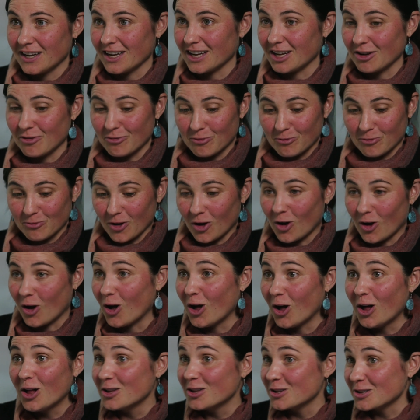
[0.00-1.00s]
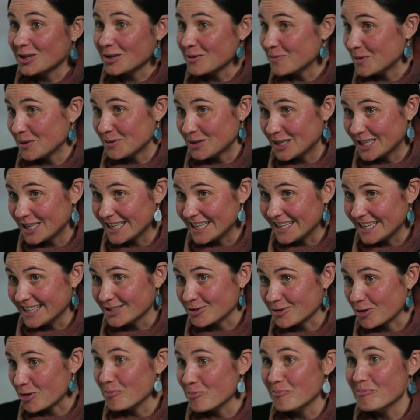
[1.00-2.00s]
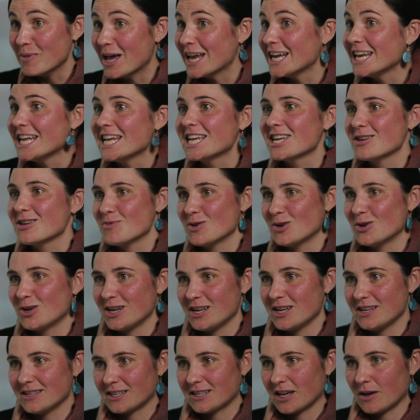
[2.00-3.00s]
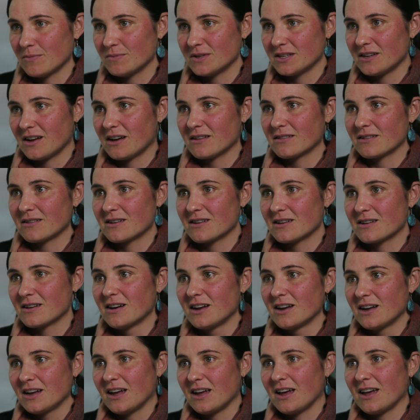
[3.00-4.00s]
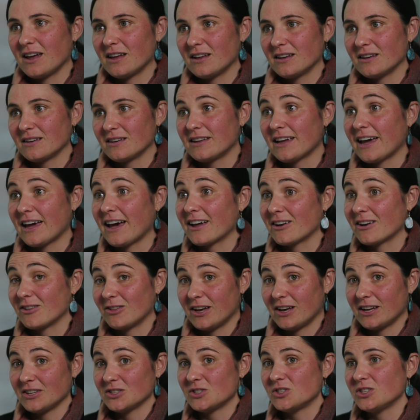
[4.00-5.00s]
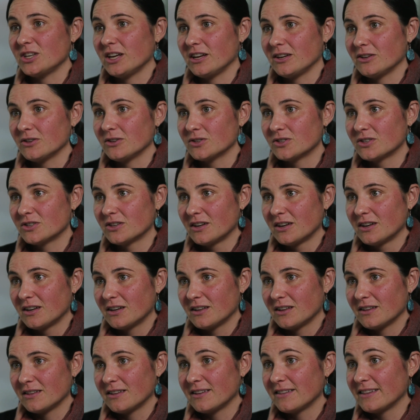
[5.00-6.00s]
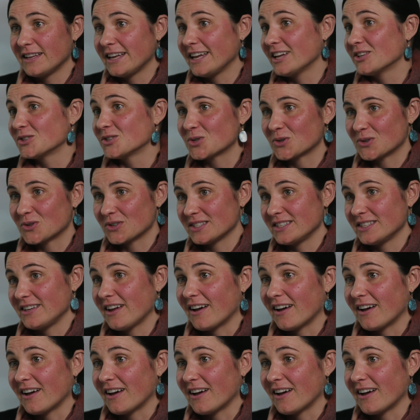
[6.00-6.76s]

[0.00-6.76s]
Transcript: if all communities or many communities come together and catalyze change, then the answer is